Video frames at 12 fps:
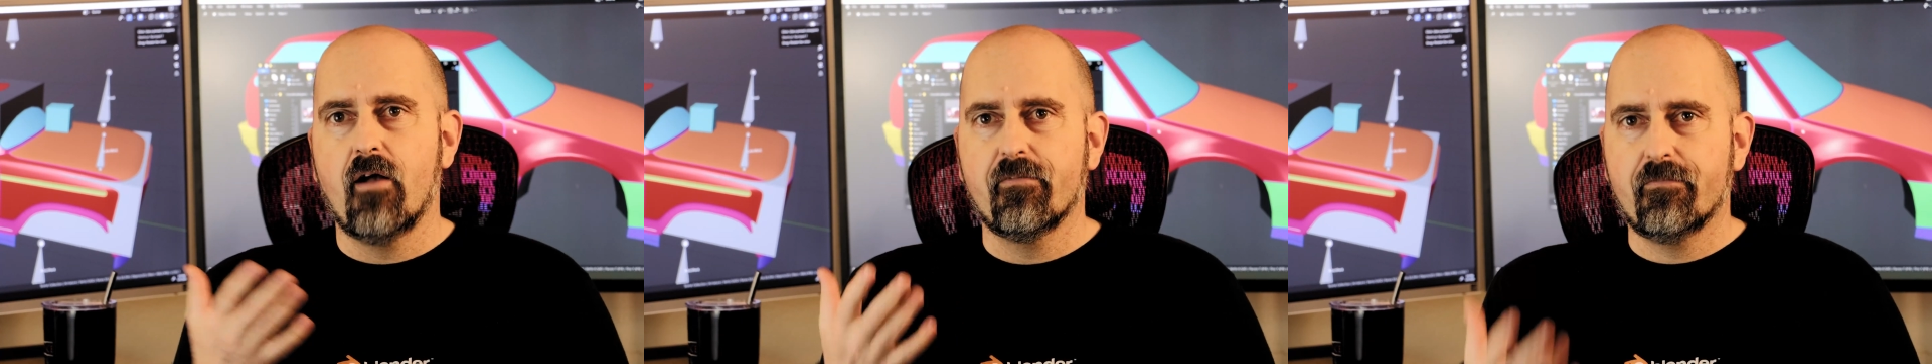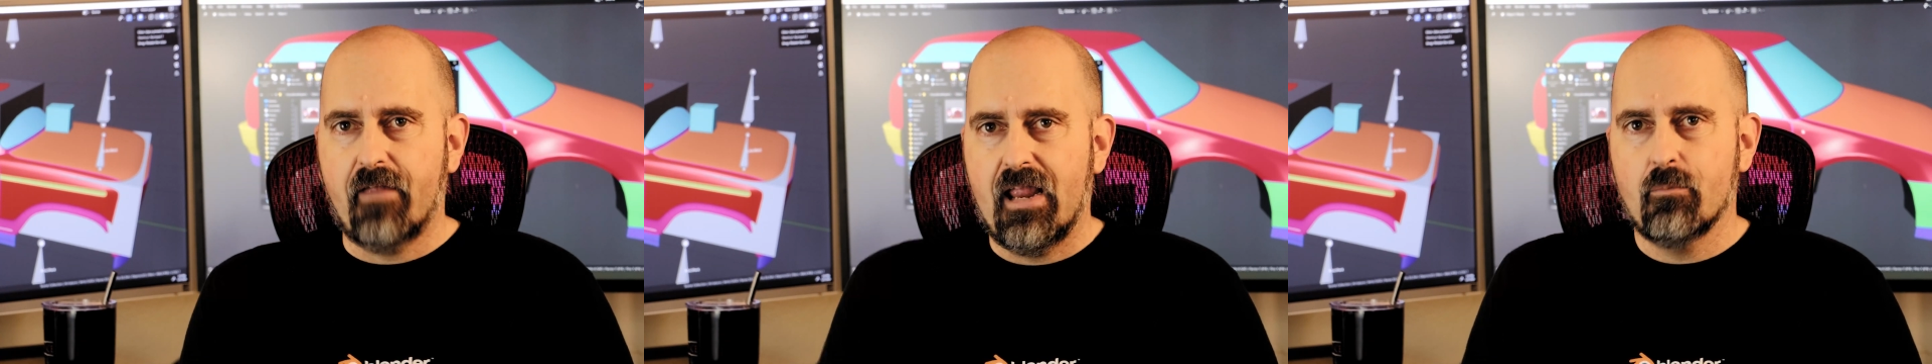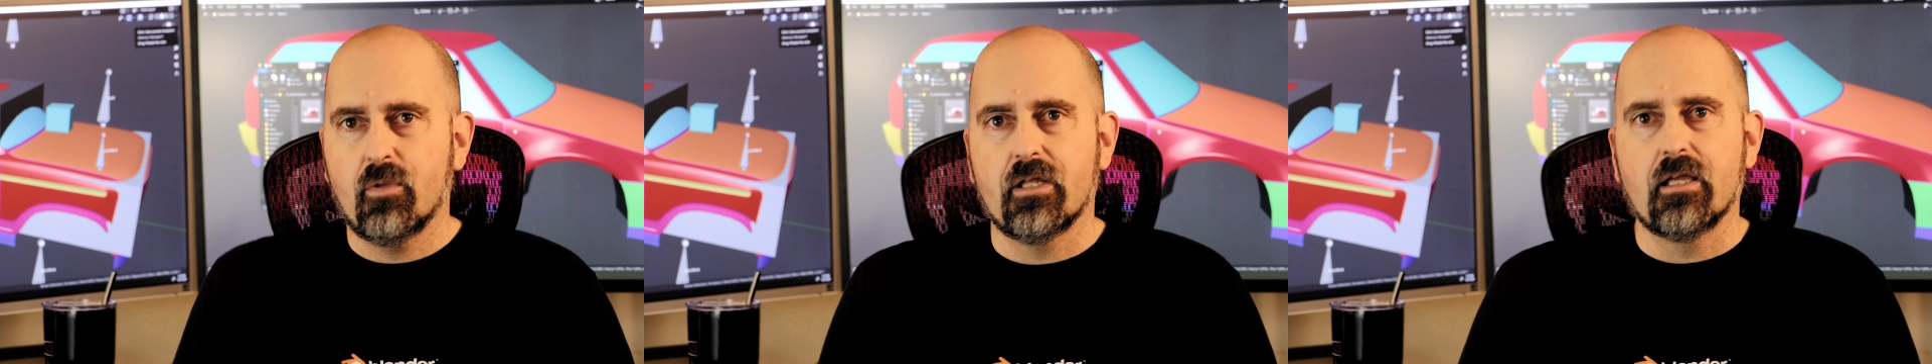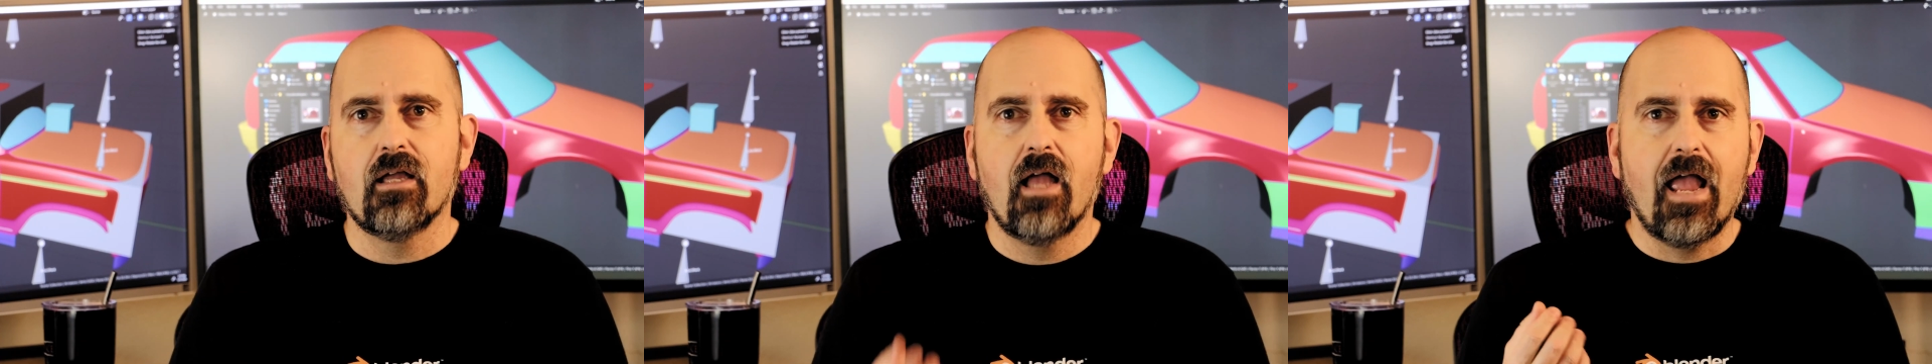a
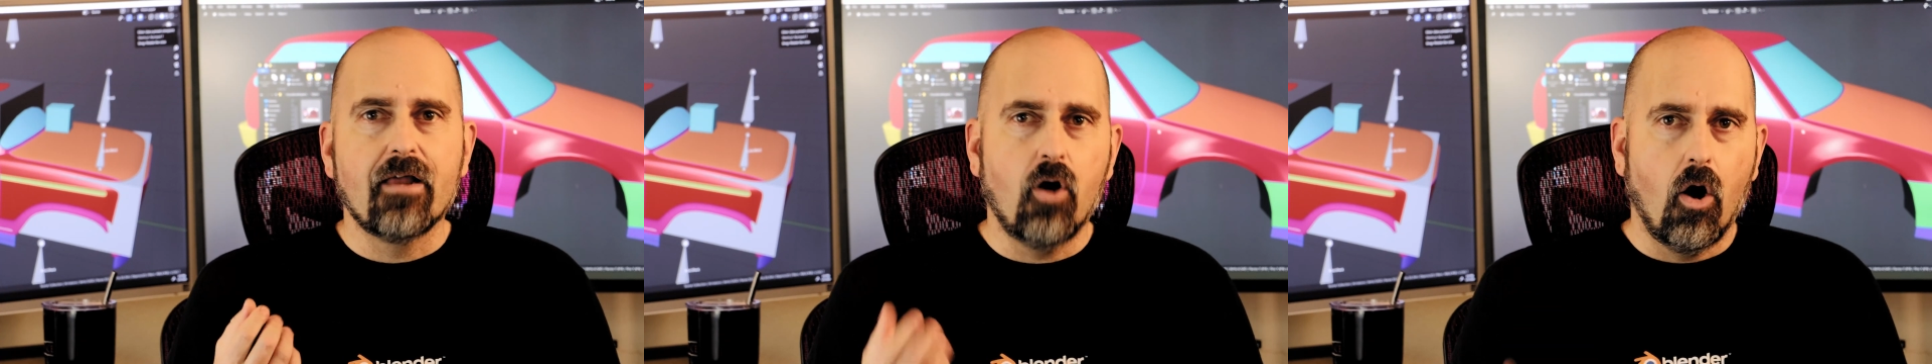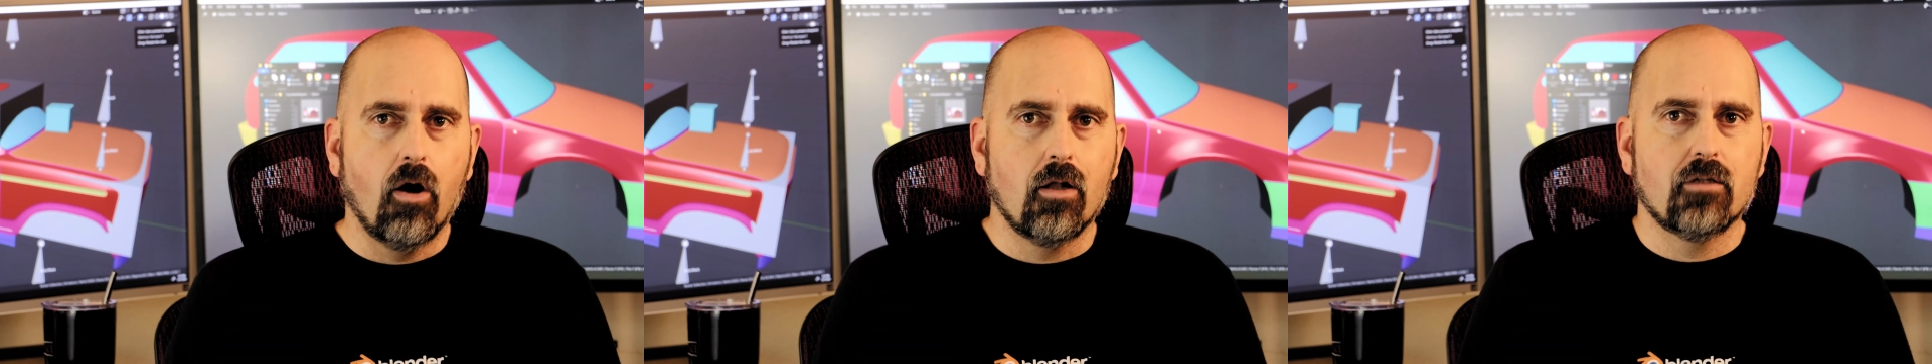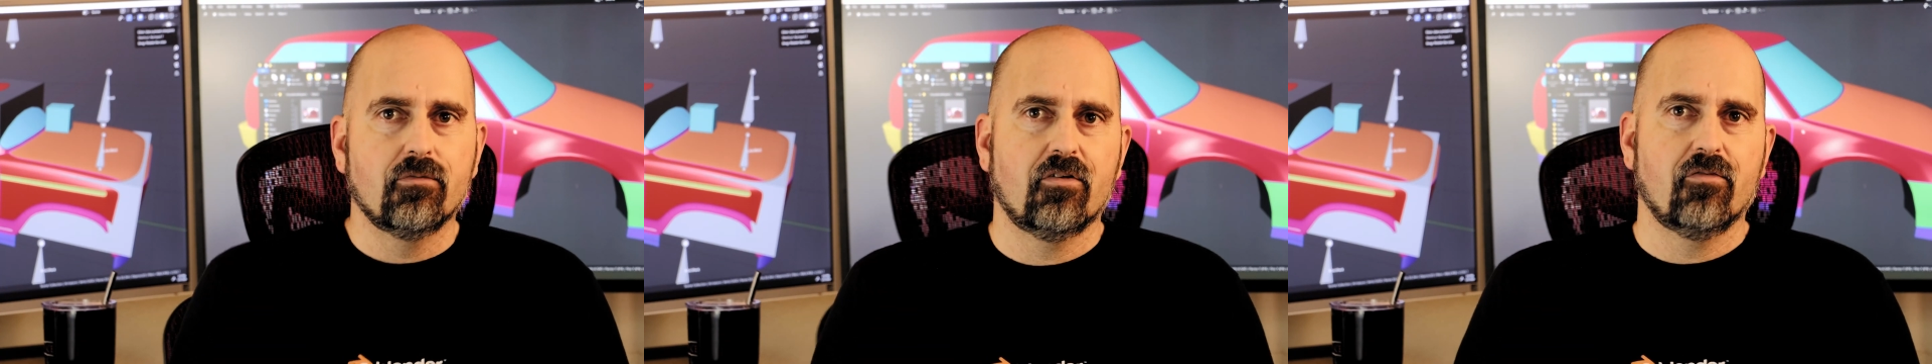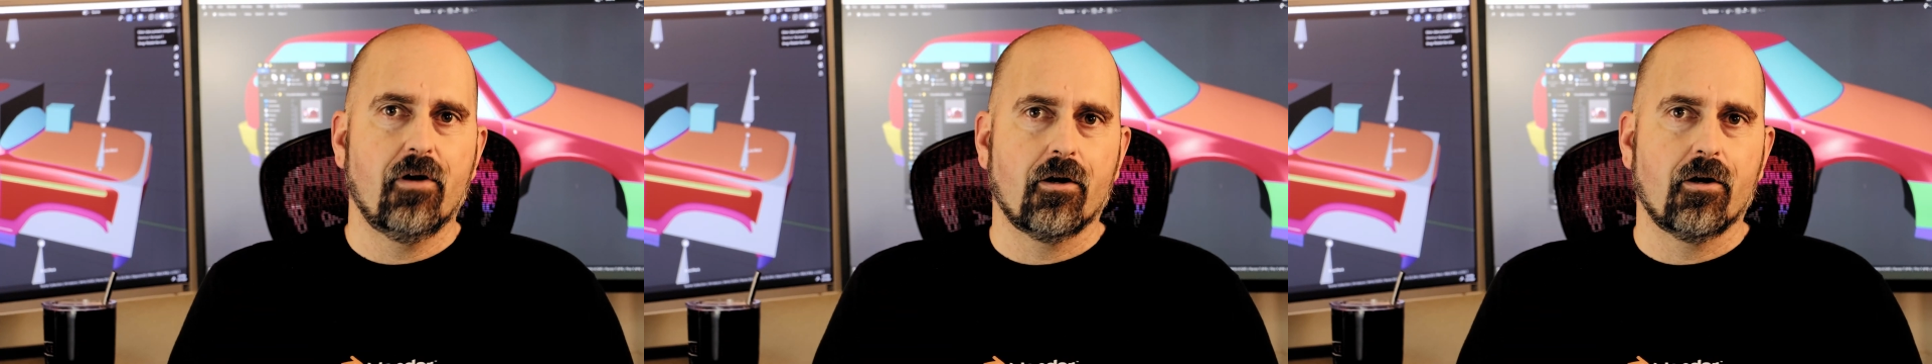family and all of its